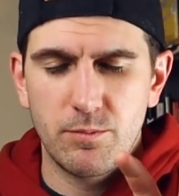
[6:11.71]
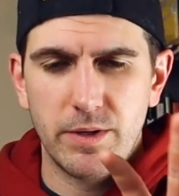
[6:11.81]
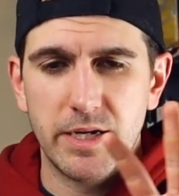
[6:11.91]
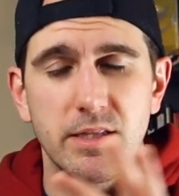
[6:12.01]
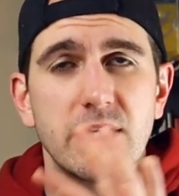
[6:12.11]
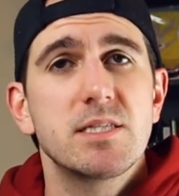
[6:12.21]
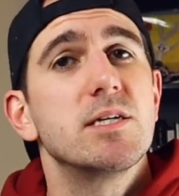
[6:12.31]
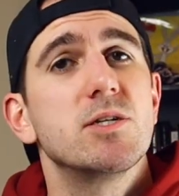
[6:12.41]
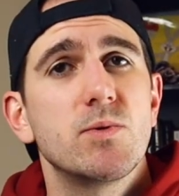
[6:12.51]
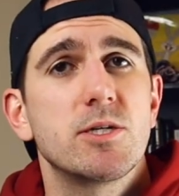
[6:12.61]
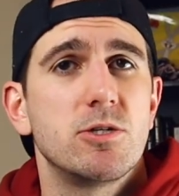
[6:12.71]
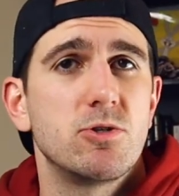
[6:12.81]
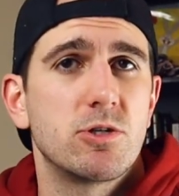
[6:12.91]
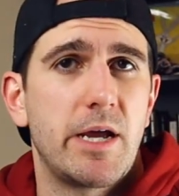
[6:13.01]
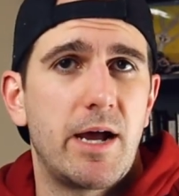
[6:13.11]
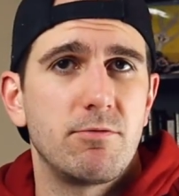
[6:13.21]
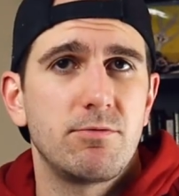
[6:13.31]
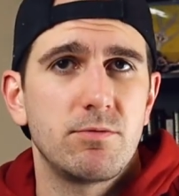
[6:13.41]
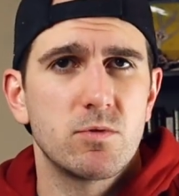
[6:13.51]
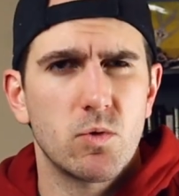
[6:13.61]
but it, that's the intuition you should have,
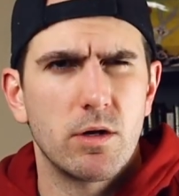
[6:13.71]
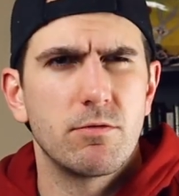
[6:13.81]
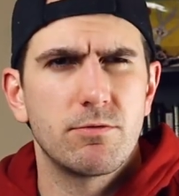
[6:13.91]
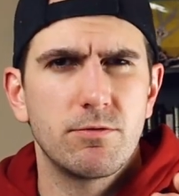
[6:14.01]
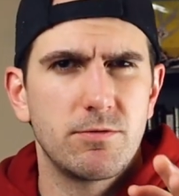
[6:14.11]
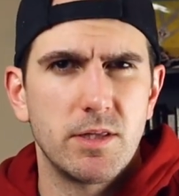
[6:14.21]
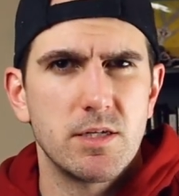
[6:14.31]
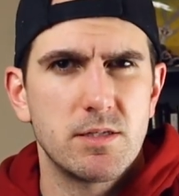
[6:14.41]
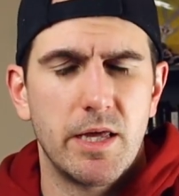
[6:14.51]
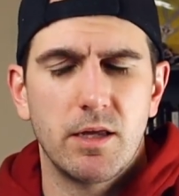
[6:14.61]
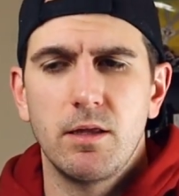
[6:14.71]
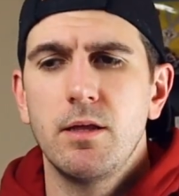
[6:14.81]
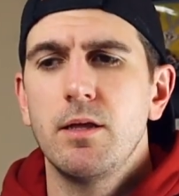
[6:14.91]
sort of, for this thing,